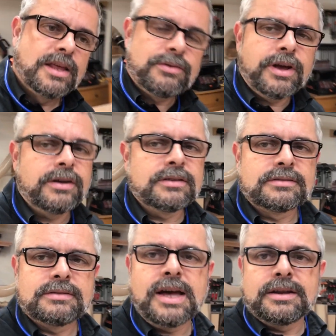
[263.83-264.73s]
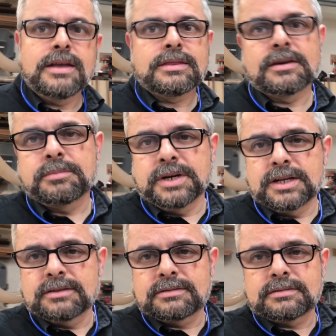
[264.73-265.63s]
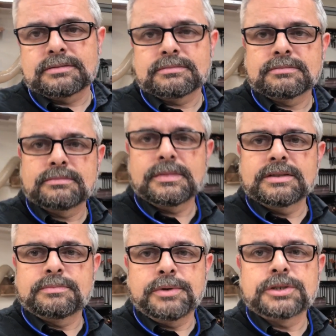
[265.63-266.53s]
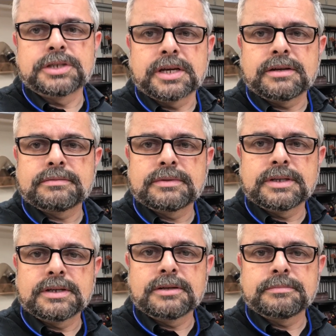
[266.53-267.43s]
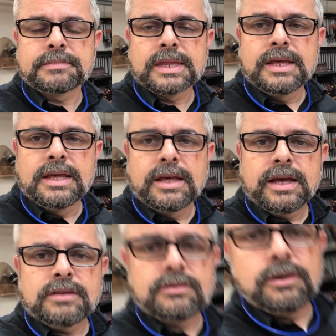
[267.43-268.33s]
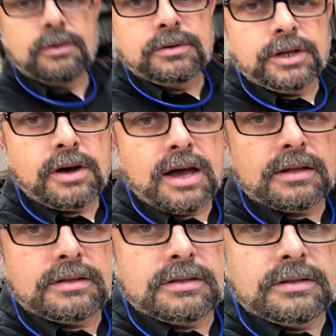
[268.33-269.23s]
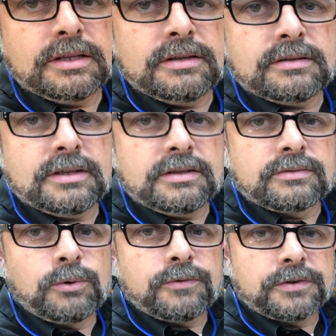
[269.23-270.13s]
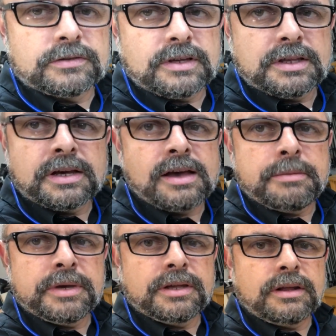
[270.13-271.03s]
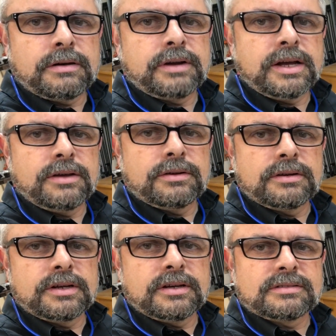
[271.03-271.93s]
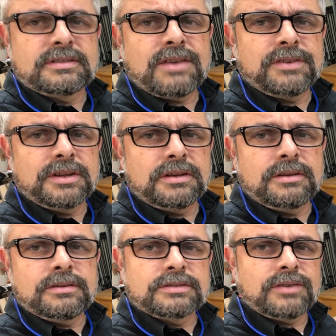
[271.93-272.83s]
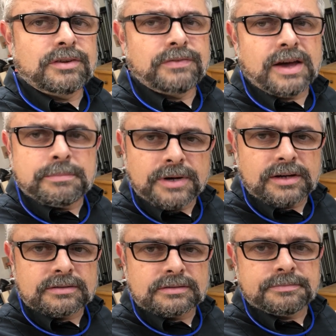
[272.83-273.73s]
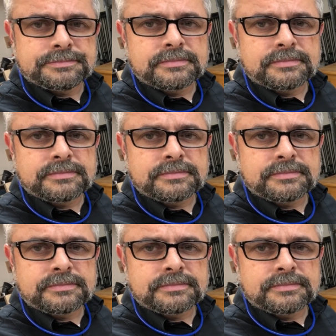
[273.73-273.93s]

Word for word: 300 is not nothing, but it's it's pushing it. Um, and so, you know, these these woofers I think come in at around uh, 70, 75 bucks.